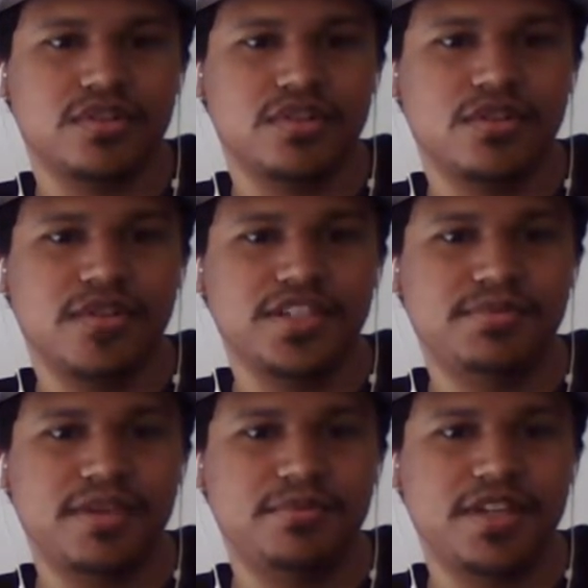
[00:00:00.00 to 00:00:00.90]
Alright,
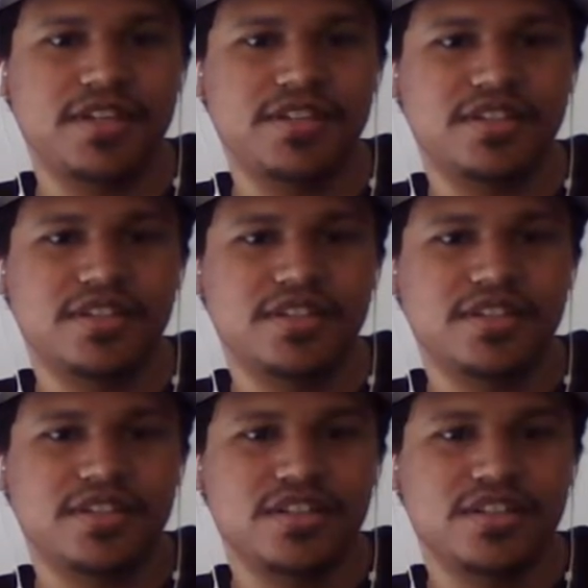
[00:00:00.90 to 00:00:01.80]
Spider-Man.
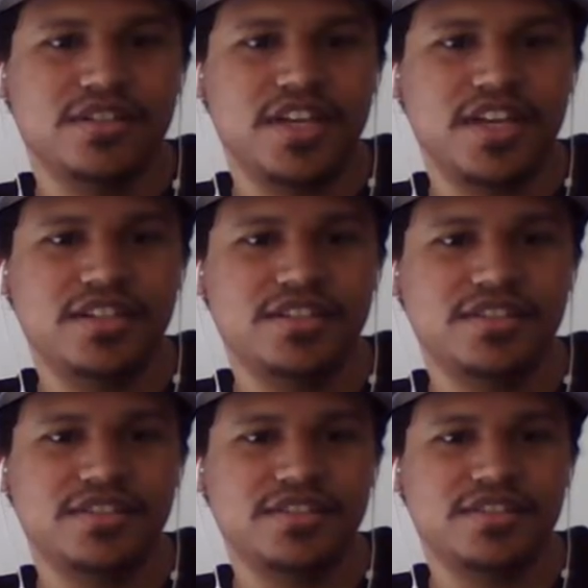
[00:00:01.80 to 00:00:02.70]
Okay.
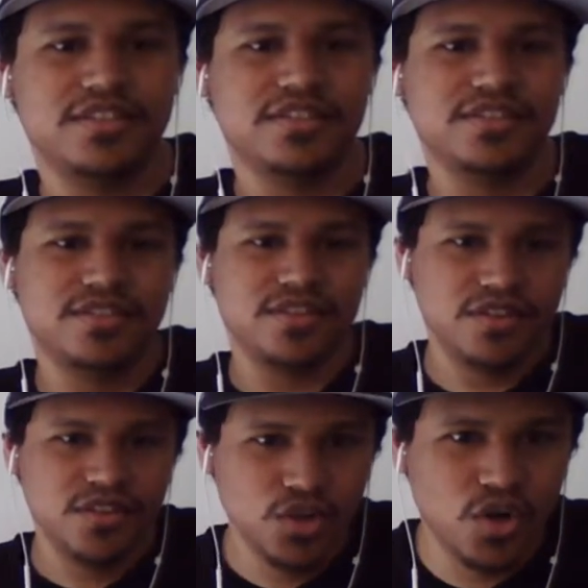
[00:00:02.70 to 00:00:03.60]

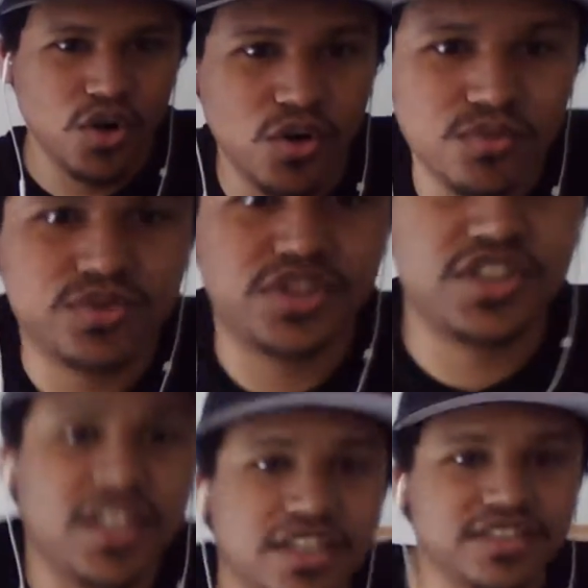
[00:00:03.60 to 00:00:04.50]
Oh
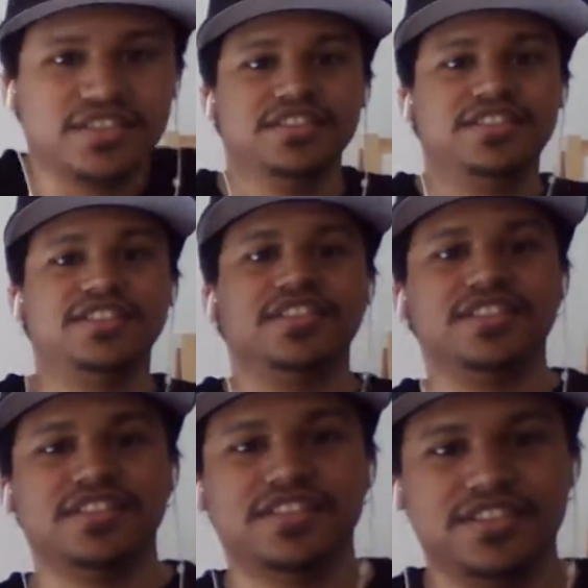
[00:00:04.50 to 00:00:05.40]
shit, this nigga.
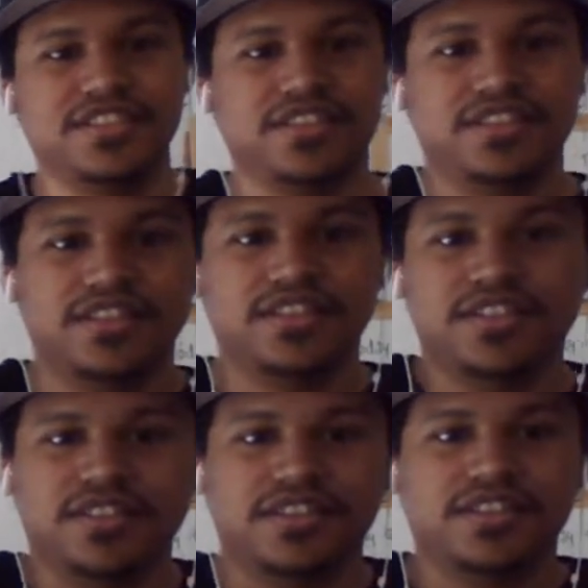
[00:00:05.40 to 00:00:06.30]

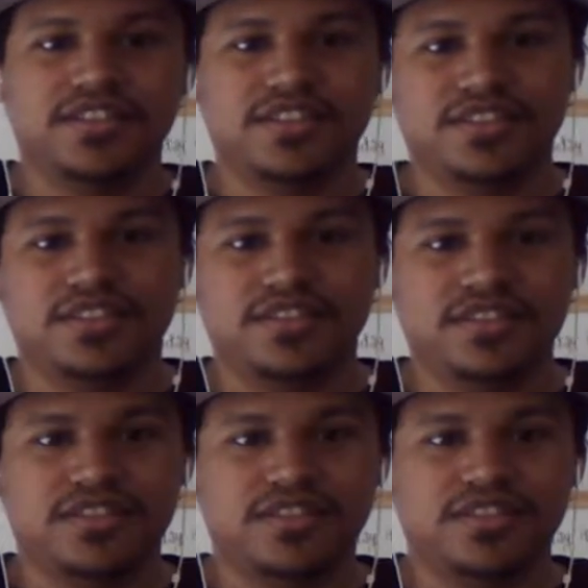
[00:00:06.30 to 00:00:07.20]
That's actually really cool.